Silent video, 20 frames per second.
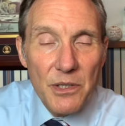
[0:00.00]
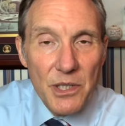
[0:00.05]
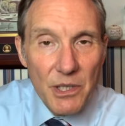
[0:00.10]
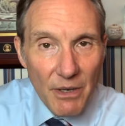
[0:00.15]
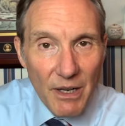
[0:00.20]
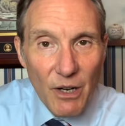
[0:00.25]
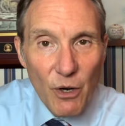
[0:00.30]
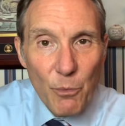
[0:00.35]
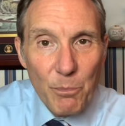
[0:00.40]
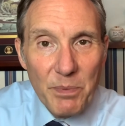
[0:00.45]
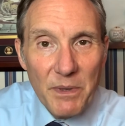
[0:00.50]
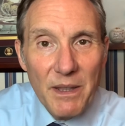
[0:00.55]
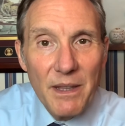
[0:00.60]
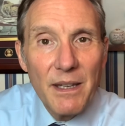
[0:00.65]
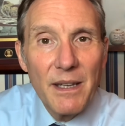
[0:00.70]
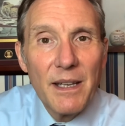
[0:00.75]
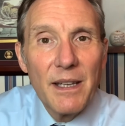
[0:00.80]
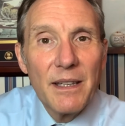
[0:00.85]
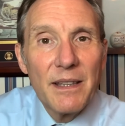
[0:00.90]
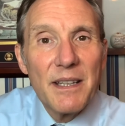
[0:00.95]
So I hope
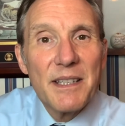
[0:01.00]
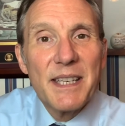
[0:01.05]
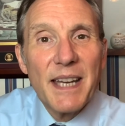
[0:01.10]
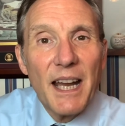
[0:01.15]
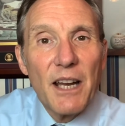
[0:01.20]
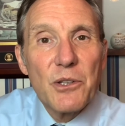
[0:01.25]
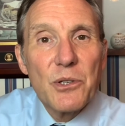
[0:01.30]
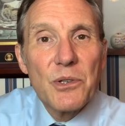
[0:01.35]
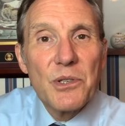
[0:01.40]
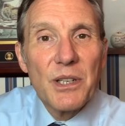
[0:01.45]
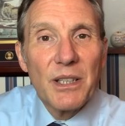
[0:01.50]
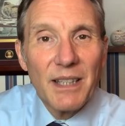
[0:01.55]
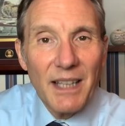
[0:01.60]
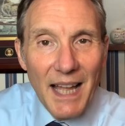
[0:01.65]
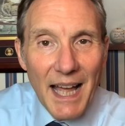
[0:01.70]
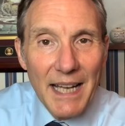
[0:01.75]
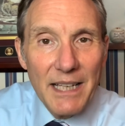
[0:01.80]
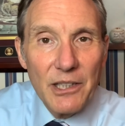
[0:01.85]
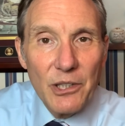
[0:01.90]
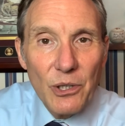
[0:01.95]
this answers a
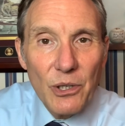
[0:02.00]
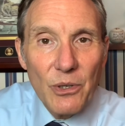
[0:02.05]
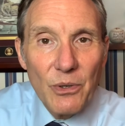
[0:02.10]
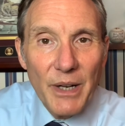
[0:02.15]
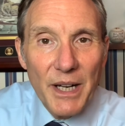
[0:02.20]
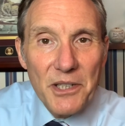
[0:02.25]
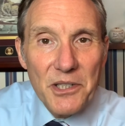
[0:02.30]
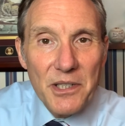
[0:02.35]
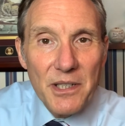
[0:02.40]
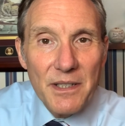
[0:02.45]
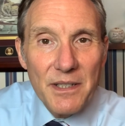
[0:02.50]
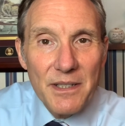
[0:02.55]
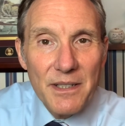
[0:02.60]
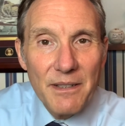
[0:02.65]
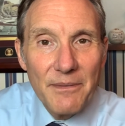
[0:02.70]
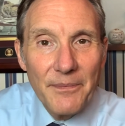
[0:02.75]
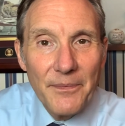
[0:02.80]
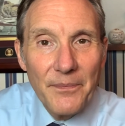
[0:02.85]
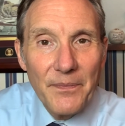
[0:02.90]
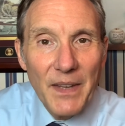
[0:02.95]
lot of your questions.
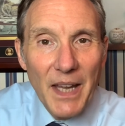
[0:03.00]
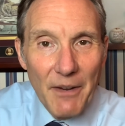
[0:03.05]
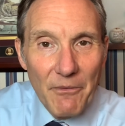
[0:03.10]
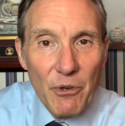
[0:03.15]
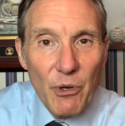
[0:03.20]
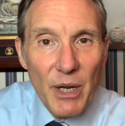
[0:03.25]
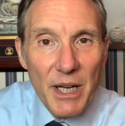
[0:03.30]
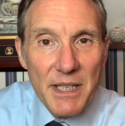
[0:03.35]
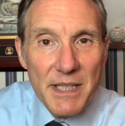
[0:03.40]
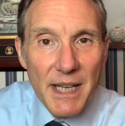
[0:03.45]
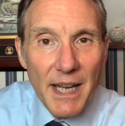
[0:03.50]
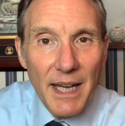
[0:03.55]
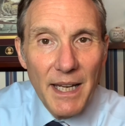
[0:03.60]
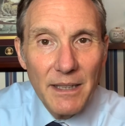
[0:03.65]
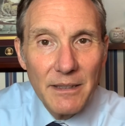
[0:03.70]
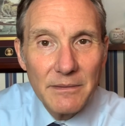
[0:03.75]
Have a great day.